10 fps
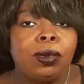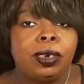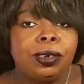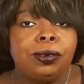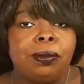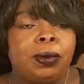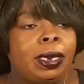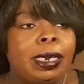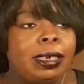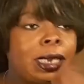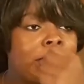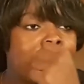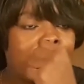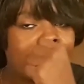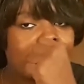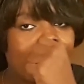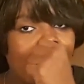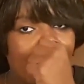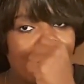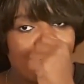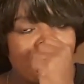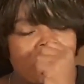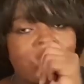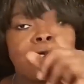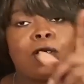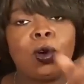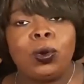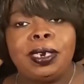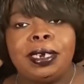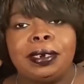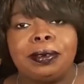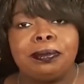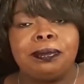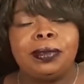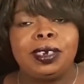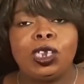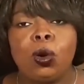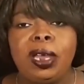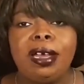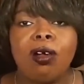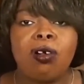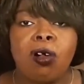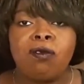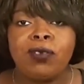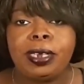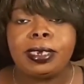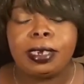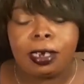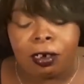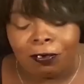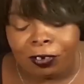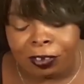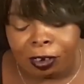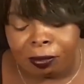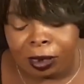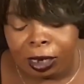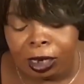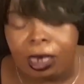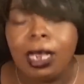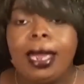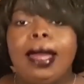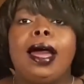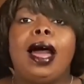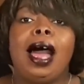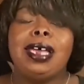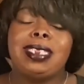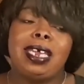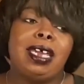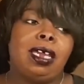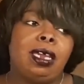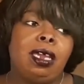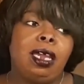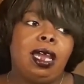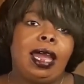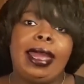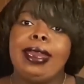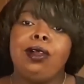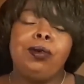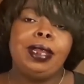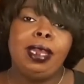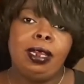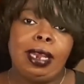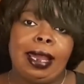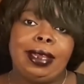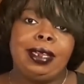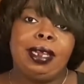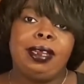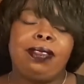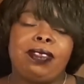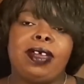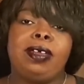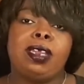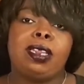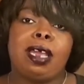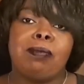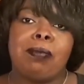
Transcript: and do it. Well, at least Jefferson, how about we just start with dinner? So he gonna go fix dinner for them to eat. I said, Ain't no way in hell I eat anything that that